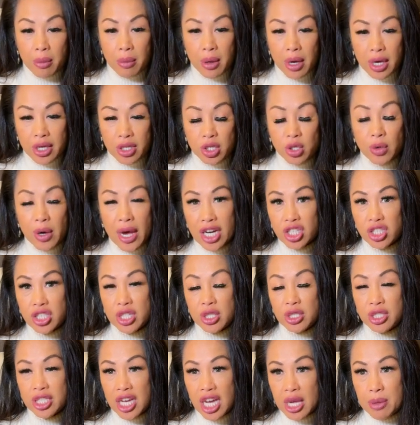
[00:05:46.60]
you actually
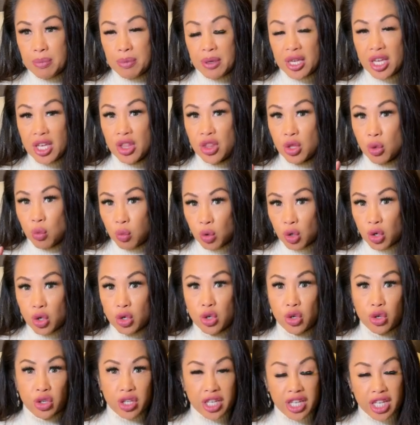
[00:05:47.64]
type in the word
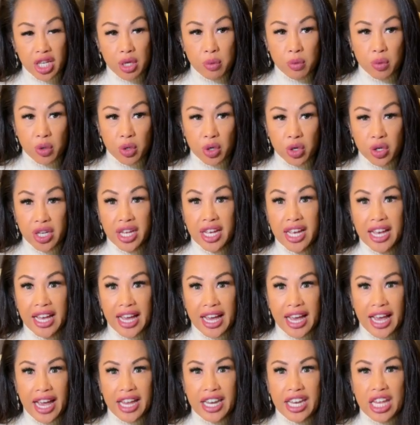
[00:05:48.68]
or keyword,
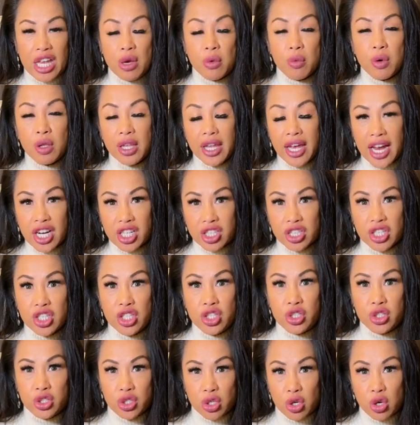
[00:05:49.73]
and it will actually
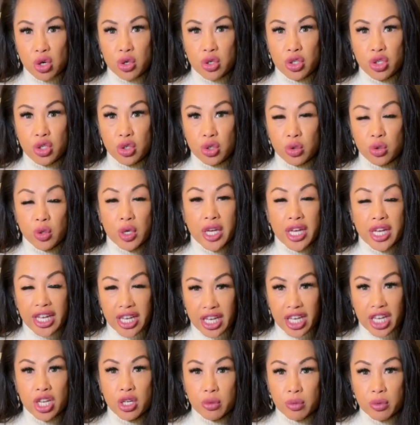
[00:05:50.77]
show you
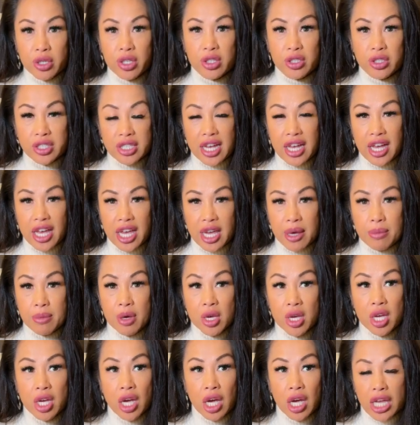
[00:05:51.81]
in real time,
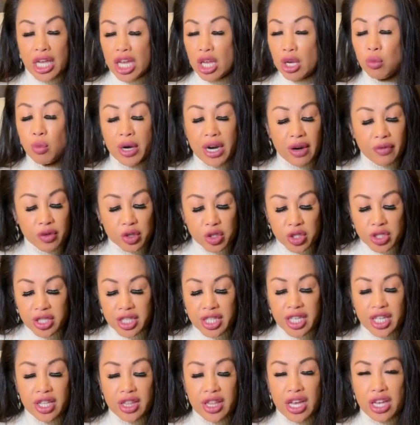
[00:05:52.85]
in whatever
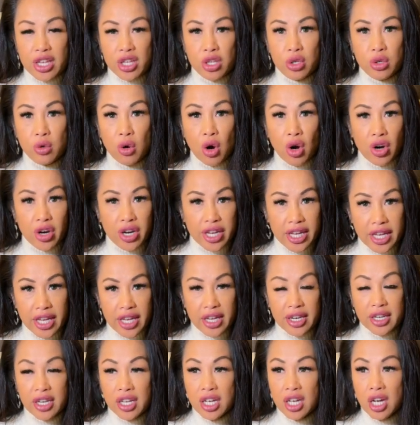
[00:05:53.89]
city that you are
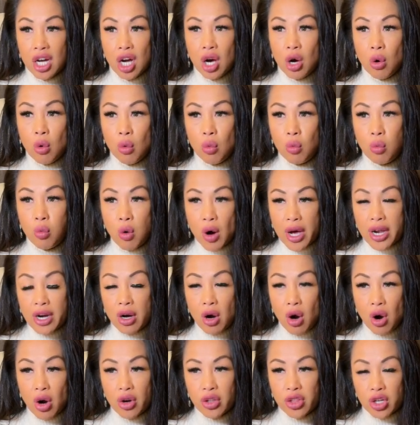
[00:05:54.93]
in, what
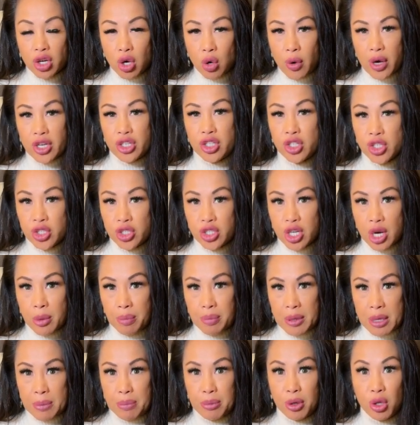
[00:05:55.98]
are the questions that
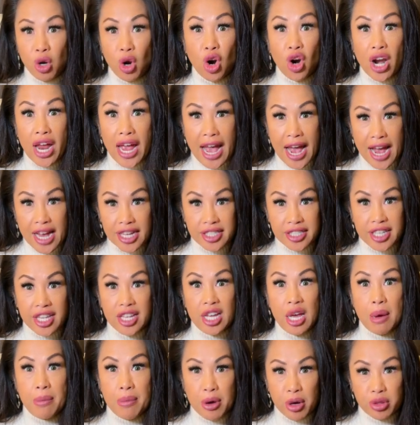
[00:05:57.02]
people are asking
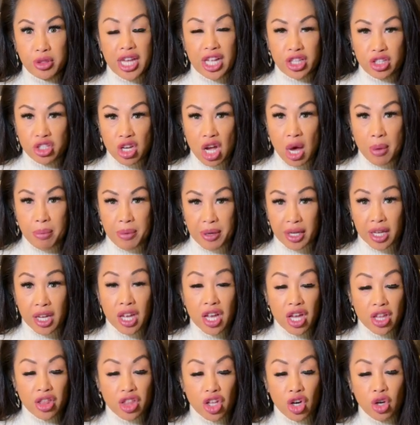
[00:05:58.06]
about that topic?
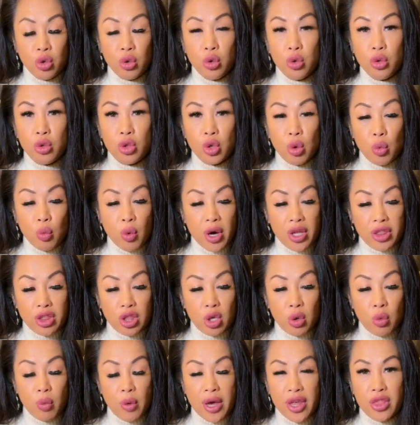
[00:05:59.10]
The who, the what, the
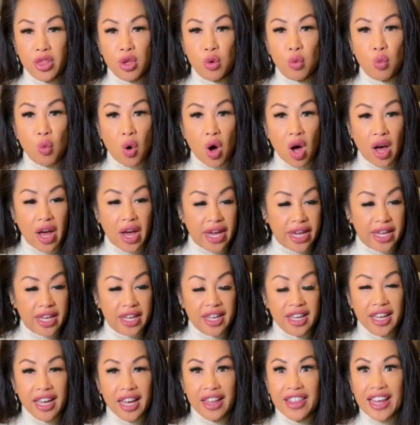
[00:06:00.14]
when, the why,
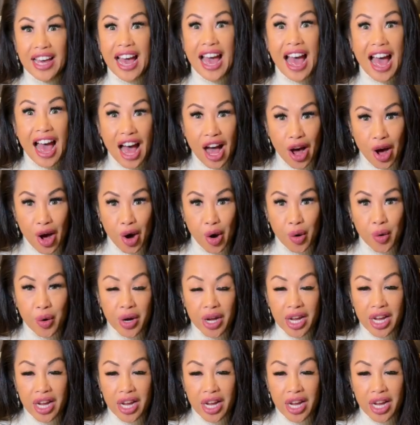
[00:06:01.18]
the how.